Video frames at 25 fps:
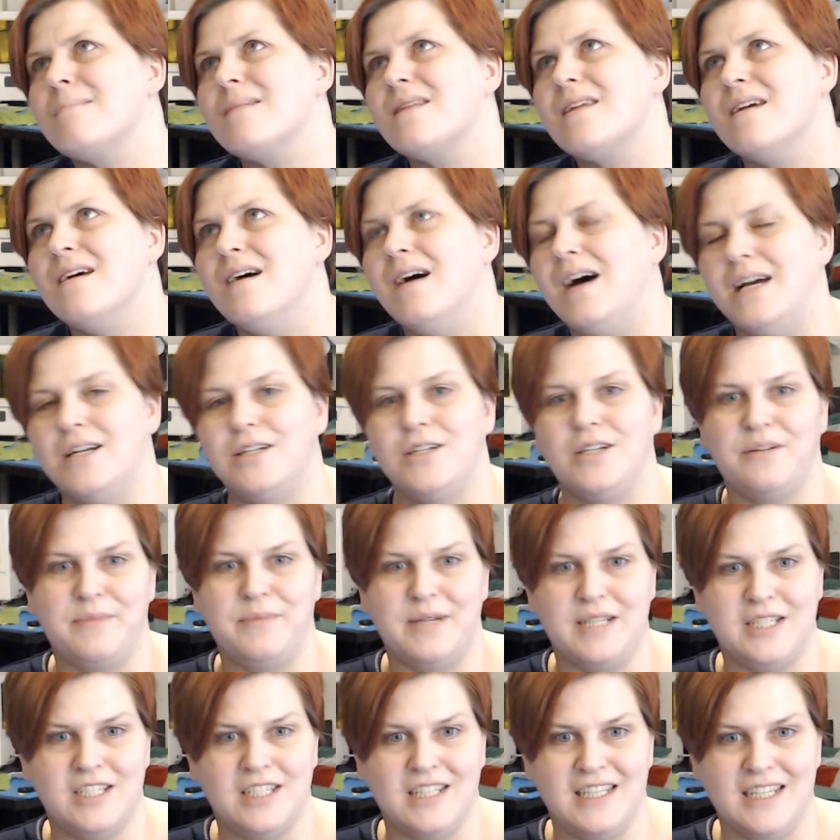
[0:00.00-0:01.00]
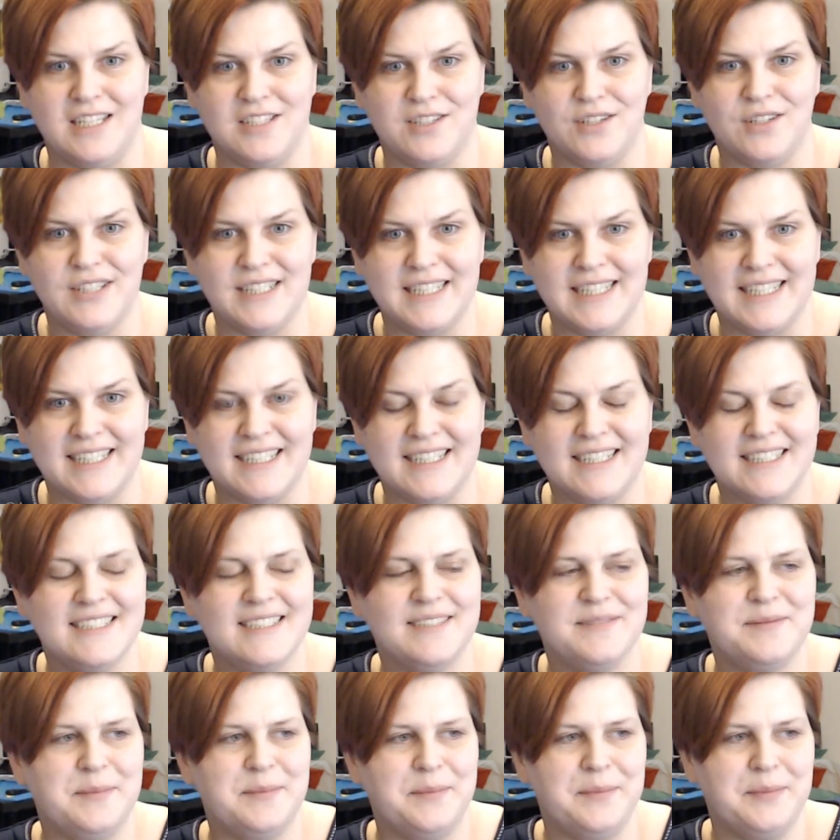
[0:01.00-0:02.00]
I should have mentioned this earlier,
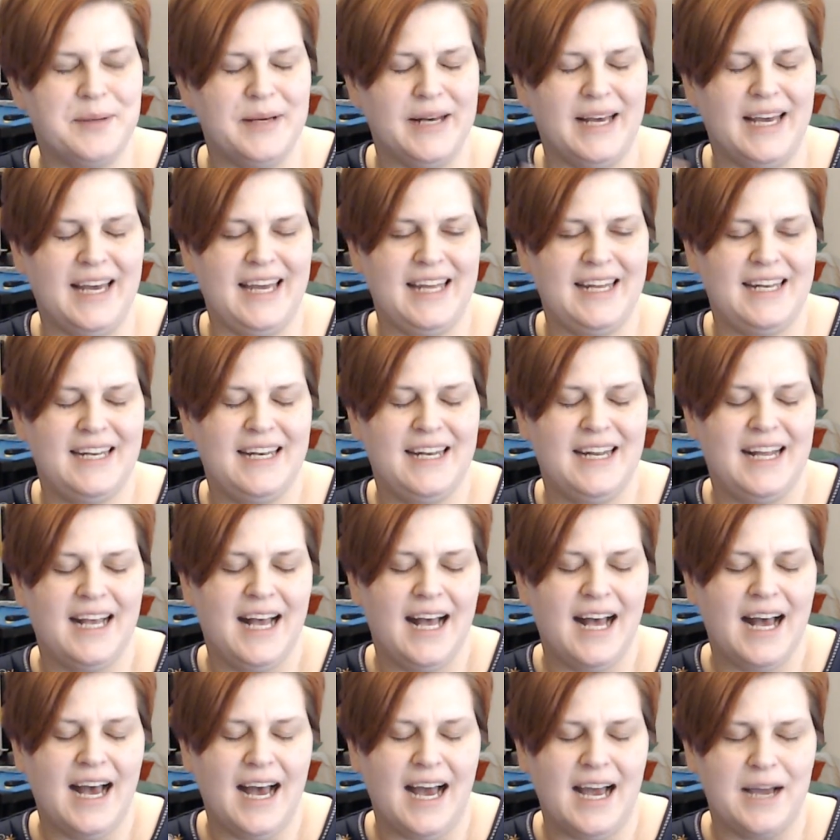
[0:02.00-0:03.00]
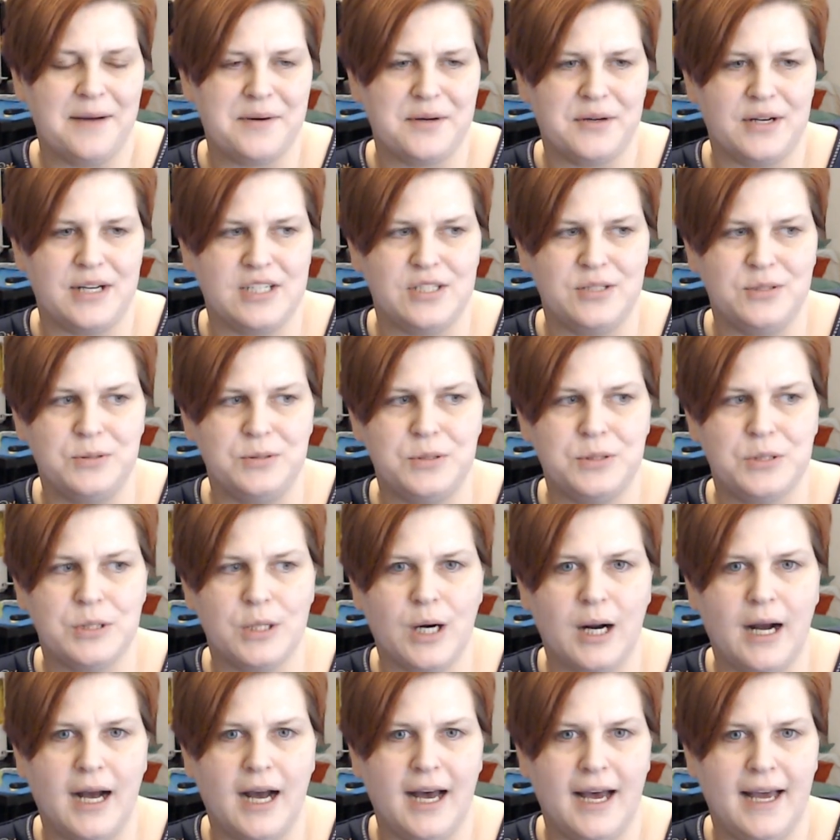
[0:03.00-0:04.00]
but I'm going to
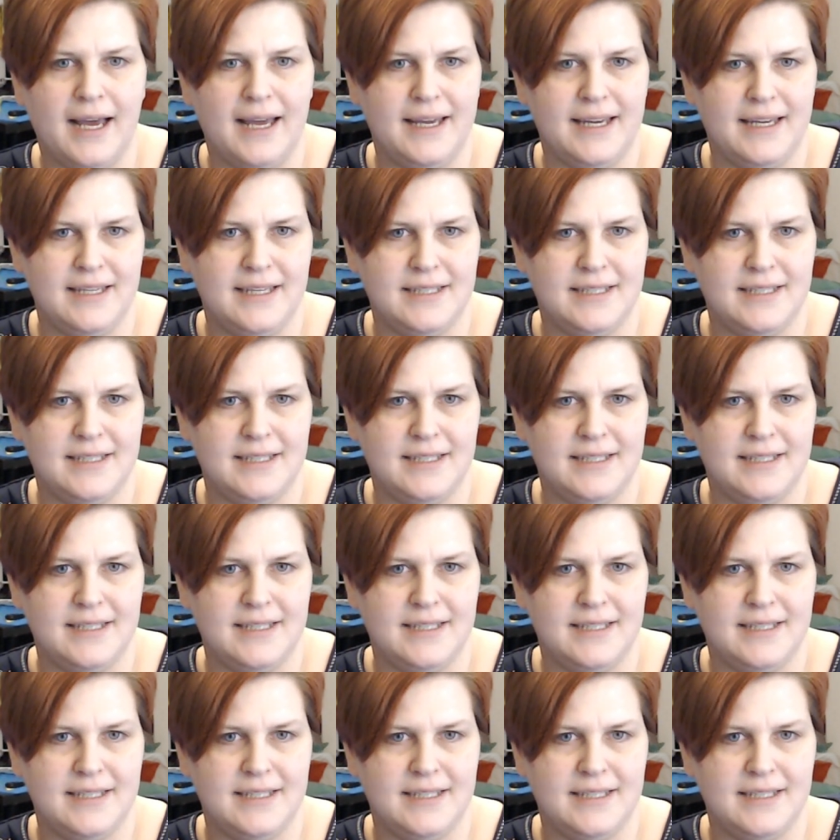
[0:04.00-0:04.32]
try